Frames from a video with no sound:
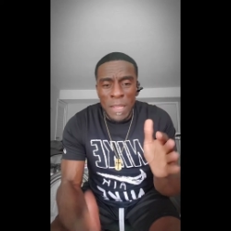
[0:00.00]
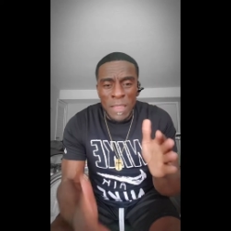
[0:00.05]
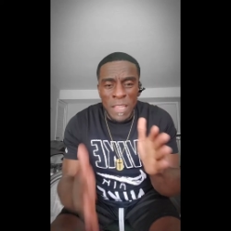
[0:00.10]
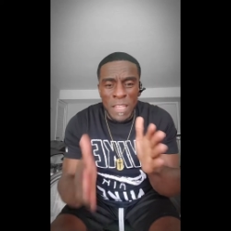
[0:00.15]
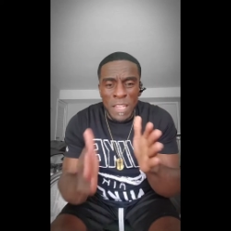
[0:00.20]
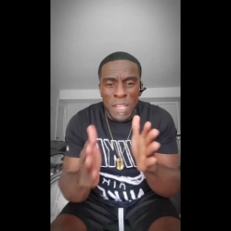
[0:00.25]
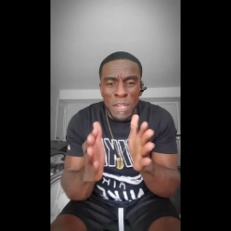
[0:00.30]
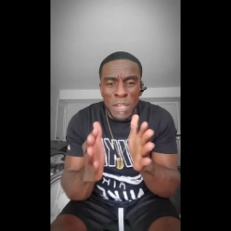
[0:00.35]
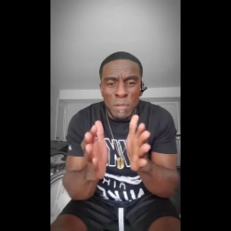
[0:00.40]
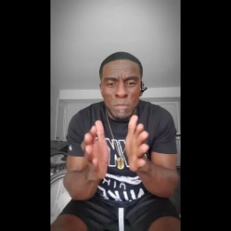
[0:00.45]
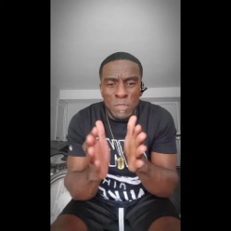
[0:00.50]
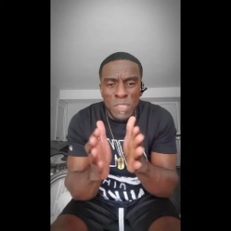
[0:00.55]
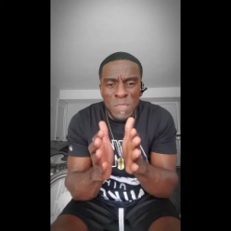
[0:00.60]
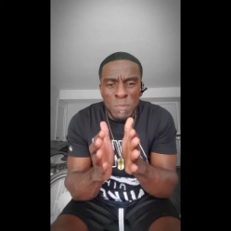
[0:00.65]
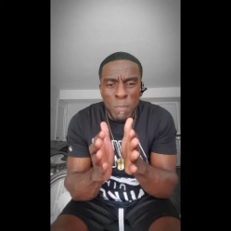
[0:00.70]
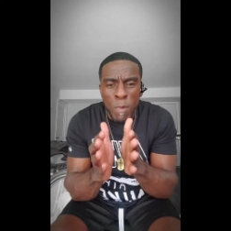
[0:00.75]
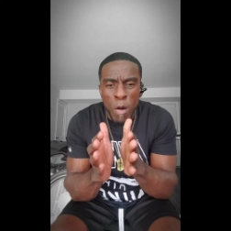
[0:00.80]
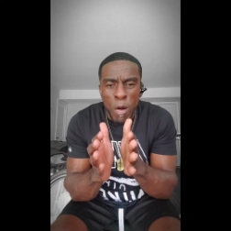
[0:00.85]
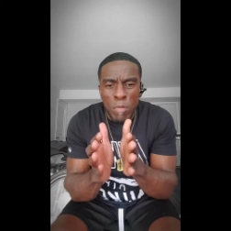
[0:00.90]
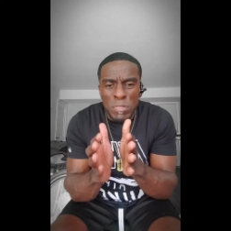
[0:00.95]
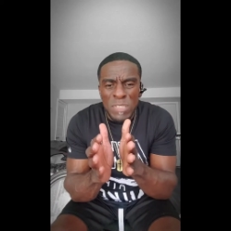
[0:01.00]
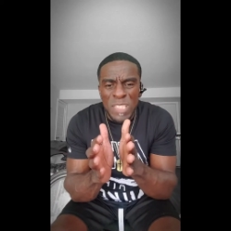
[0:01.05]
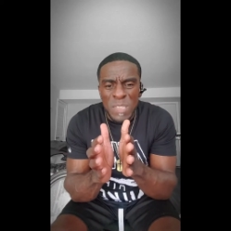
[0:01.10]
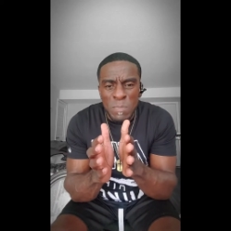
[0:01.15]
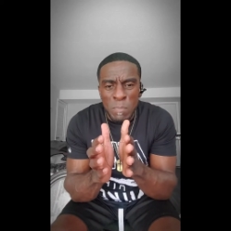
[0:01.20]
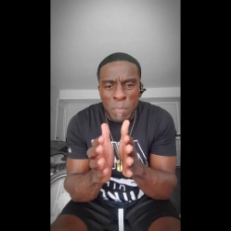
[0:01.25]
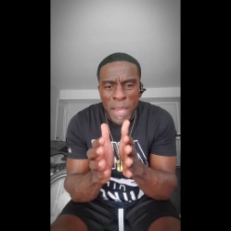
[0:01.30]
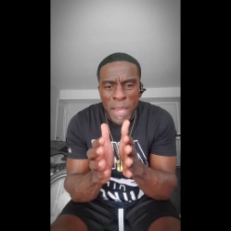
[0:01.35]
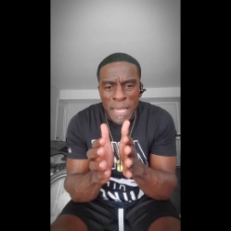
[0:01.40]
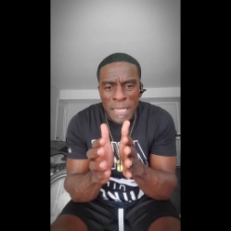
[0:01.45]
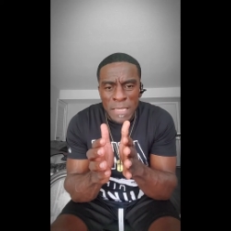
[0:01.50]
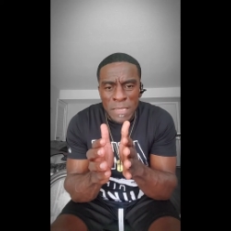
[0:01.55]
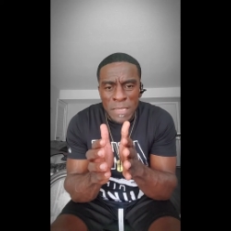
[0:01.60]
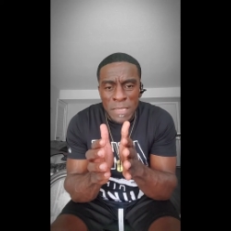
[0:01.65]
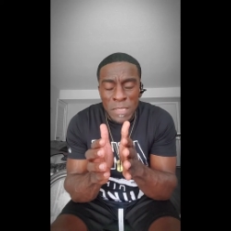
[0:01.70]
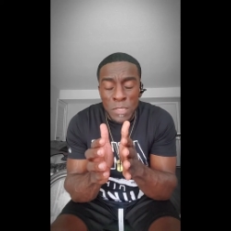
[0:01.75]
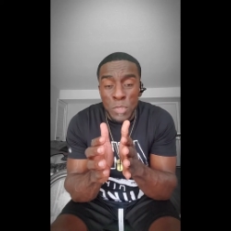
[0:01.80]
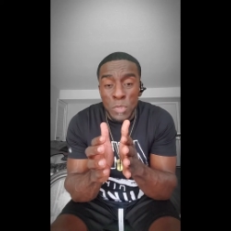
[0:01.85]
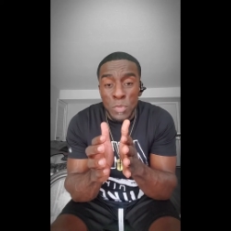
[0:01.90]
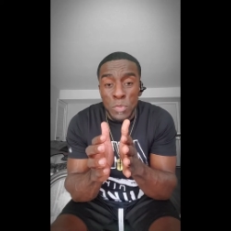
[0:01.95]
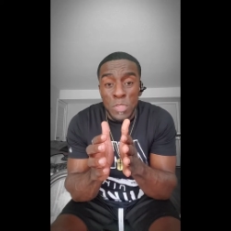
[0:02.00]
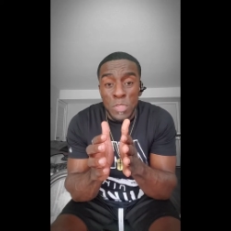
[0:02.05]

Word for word: The little small space to